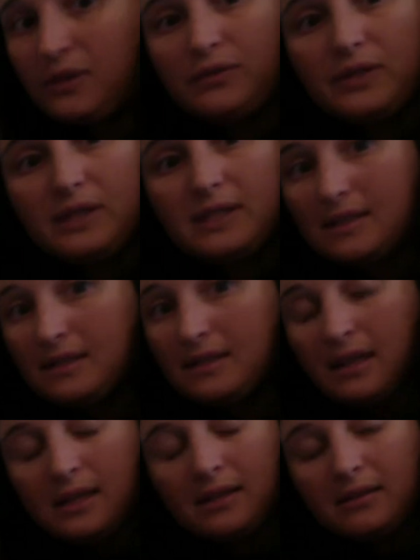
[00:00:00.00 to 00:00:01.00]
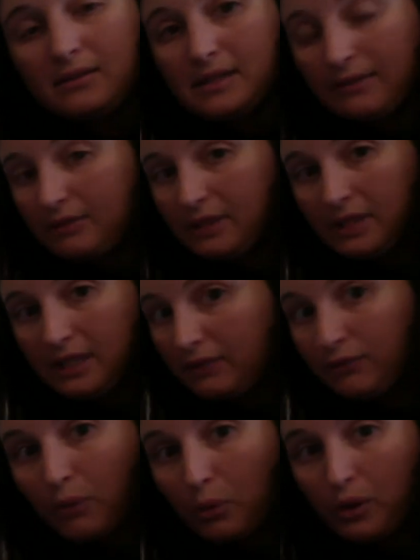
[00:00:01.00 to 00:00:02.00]
if it's
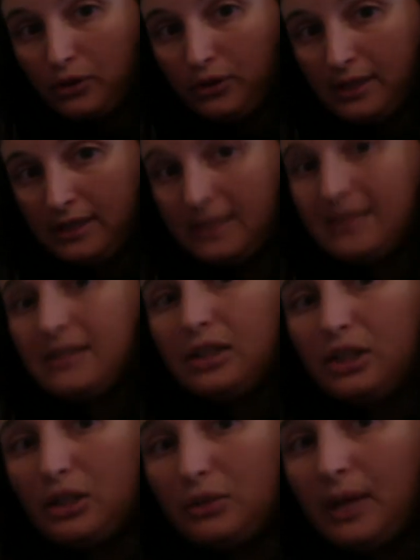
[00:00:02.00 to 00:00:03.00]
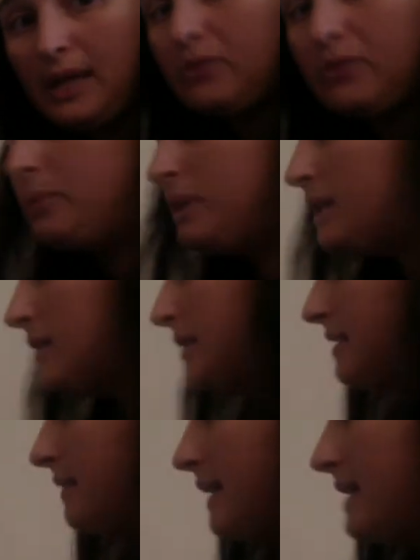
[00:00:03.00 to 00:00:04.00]
74 degrees, it's an acute angle because
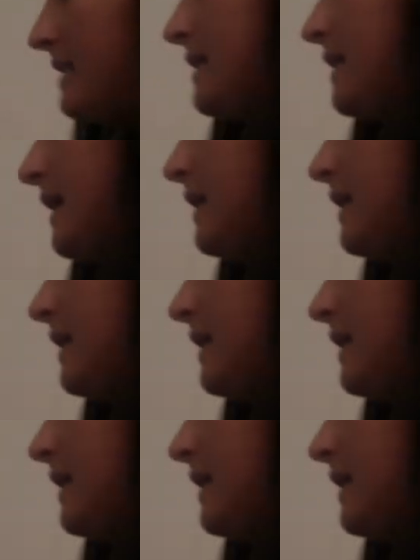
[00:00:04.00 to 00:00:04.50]
it's less than 90